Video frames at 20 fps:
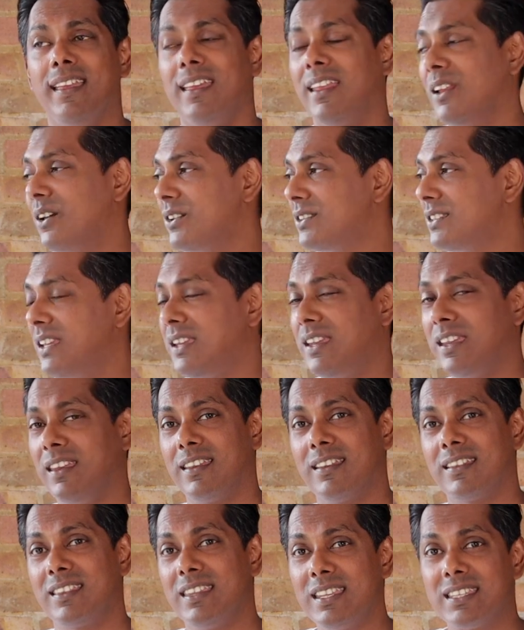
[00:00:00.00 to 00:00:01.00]
And I was
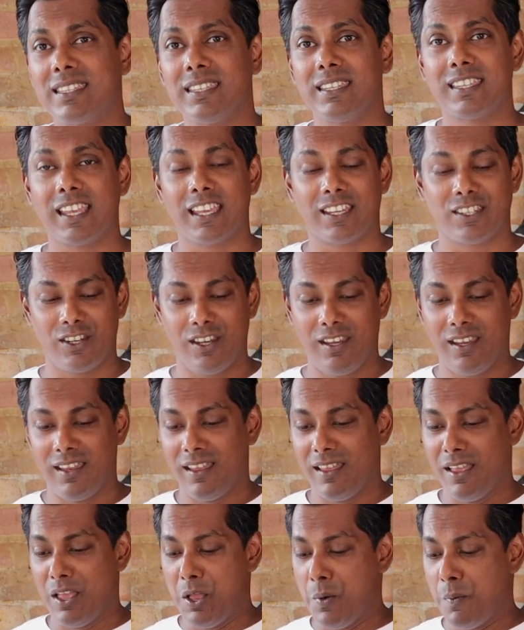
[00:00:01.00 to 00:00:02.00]
thinking, this is actually
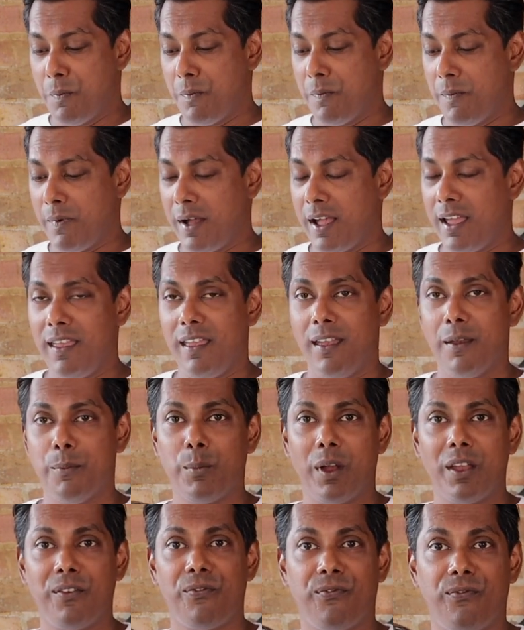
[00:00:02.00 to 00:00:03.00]

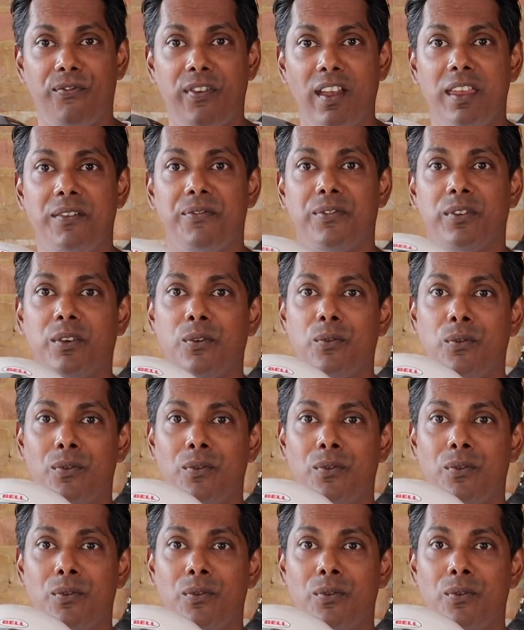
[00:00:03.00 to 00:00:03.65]
my favorite